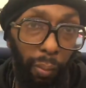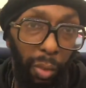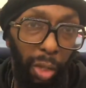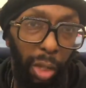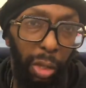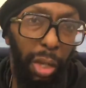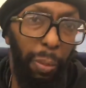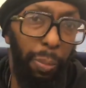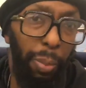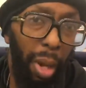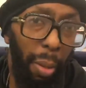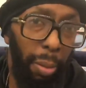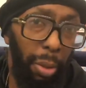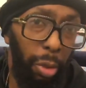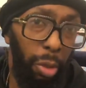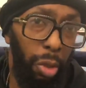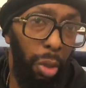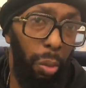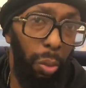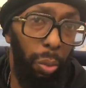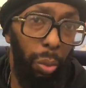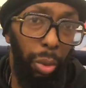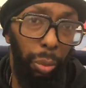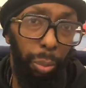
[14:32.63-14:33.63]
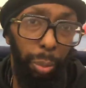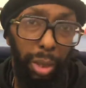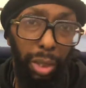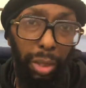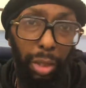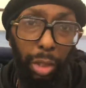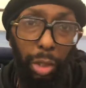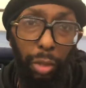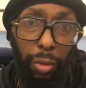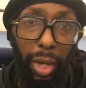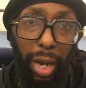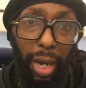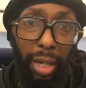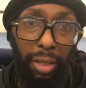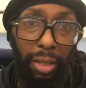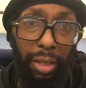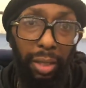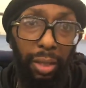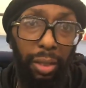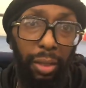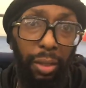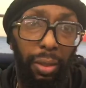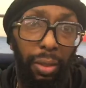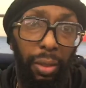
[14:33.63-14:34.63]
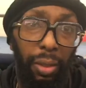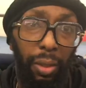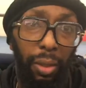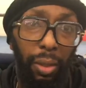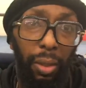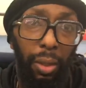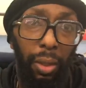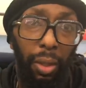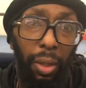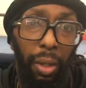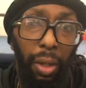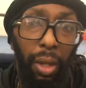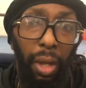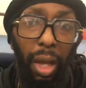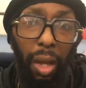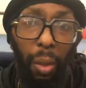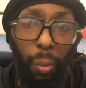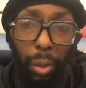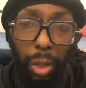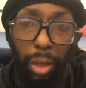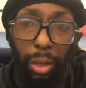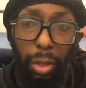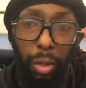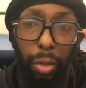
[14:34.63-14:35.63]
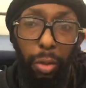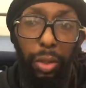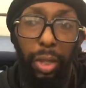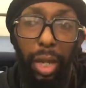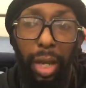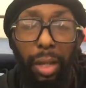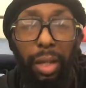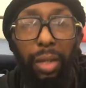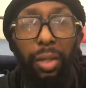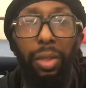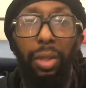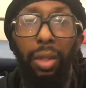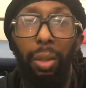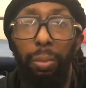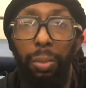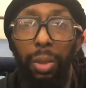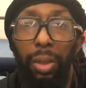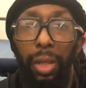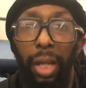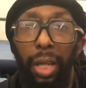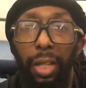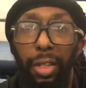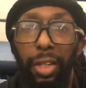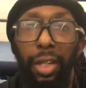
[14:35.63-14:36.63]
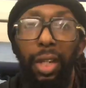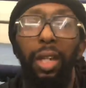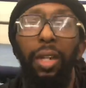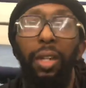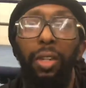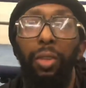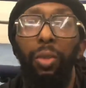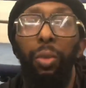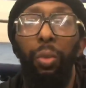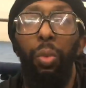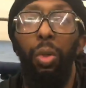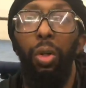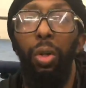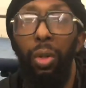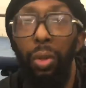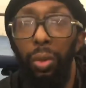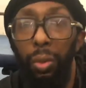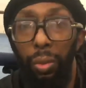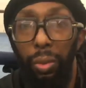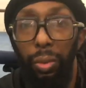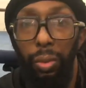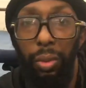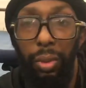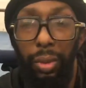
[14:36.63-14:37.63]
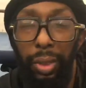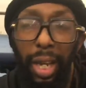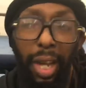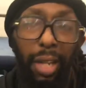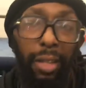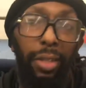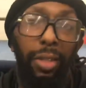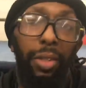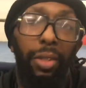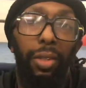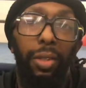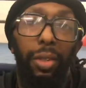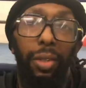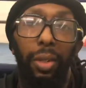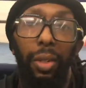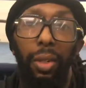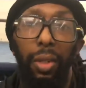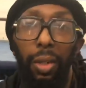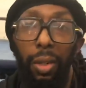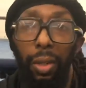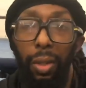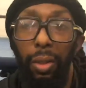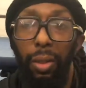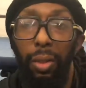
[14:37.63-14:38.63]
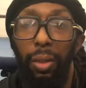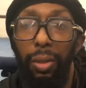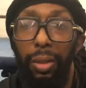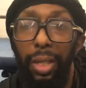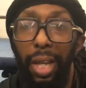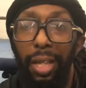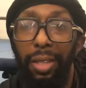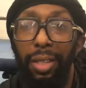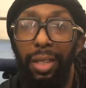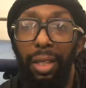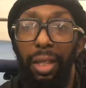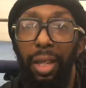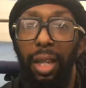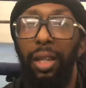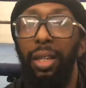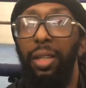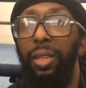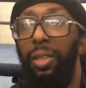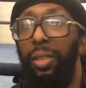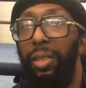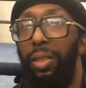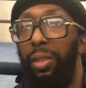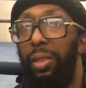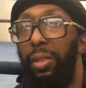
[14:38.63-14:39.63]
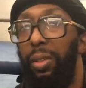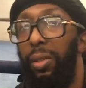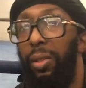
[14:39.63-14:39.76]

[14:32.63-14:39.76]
They probably thought we would be distracted, and we created something that changed the world. That's a legacy.